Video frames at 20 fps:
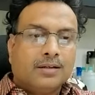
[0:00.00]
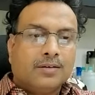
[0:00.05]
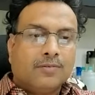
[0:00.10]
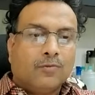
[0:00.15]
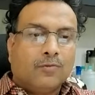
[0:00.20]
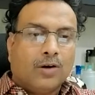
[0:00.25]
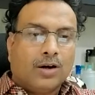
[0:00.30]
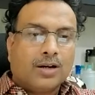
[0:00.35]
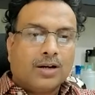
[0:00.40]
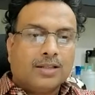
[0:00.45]

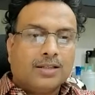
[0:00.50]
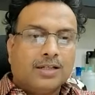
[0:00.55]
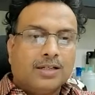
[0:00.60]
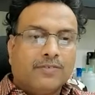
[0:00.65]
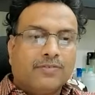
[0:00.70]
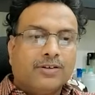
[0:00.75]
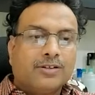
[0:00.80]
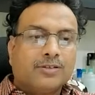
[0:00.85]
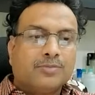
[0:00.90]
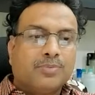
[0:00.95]
What are the
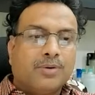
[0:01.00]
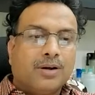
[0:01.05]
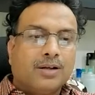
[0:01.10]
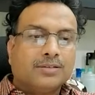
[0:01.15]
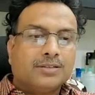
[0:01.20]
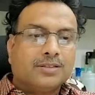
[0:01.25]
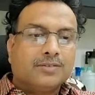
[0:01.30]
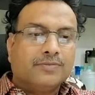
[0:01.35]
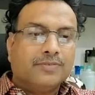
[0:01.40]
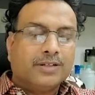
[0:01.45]
different
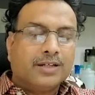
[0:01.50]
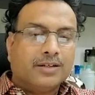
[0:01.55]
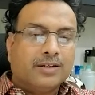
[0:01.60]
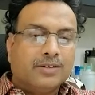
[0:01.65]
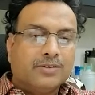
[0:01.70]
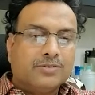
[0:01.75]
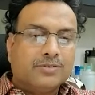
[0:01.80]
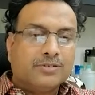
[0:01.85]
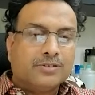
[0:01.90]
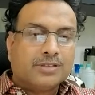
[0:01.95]
processes we can
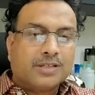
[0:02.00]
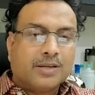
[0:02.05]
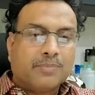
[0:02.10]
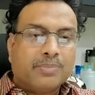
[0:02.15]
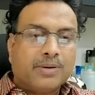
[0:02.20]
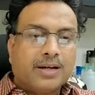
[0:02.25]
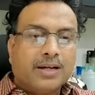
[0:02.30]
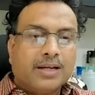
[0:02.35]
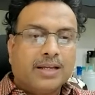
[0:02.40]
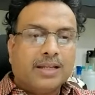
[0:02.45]
use to
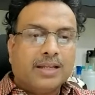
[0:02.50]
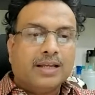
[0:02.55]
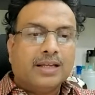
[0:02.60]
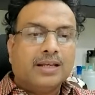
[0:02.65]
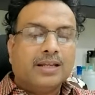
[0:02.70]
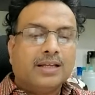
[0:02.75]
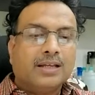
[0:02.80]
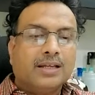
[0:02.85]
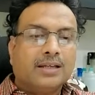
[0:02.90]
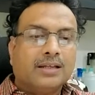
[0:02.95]
separate
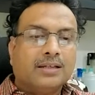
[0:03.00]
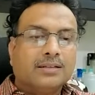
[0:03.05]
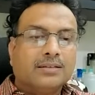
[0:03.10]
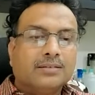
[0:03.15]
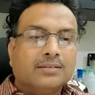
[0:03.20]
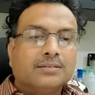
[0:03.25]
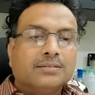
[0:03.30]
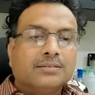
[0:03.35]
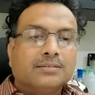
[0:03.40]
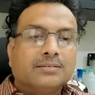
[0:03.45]
DNA,
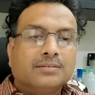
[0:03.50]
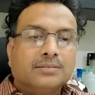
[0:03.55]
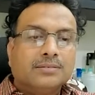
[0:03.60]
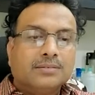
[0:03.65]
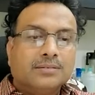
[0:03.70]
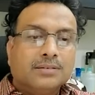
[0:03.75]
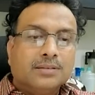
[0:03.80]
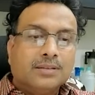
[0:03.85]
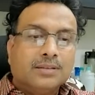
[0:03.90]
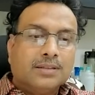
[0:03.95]

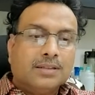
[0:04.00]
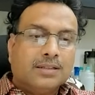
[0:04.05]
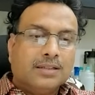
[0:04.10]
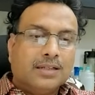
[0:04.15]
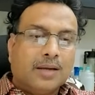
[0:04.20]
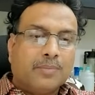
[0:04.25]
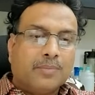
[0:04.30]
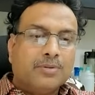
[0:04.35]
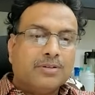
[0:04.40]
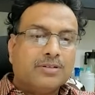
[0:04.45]

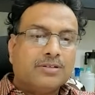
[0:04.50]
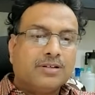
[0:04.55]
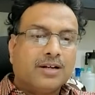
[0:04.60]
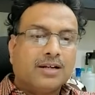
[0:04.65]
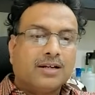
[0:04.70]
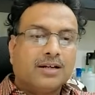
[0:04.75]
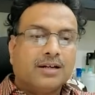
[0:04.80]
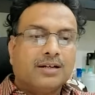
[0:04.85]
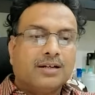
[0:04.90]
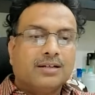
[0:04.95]

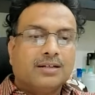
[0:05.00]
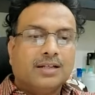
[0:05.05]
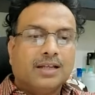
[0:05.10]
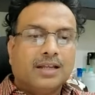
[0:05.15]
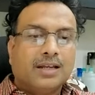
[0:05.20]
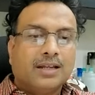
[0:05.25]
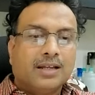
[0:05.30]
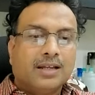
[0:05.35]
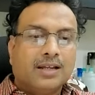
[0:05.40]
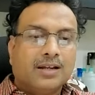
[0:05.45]
double-stranded
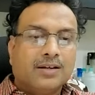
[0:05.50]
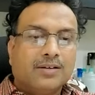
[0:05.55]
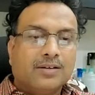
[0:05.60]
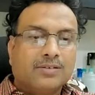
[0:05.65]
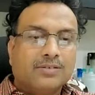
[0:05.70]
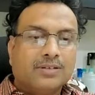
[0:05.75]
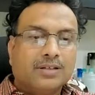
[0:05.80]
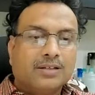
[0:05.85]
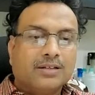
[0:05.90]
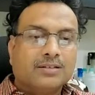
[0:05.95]
DNA into
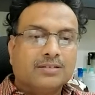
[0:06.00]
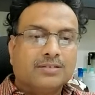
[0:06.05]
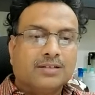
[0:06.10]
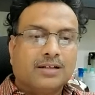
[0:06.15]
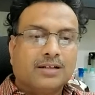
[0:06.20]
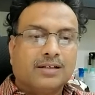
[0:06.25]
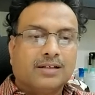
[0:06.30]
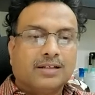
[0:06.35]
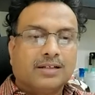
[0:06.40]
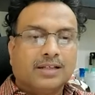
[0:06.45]

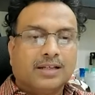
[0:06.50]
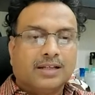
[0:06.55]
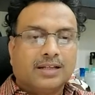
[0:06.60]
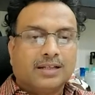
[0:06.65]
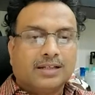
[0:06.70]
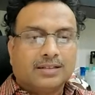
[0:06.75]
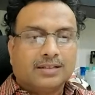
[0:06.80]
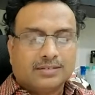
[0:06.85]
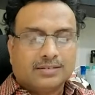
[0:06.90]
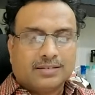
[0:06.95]
single-stranded DNA?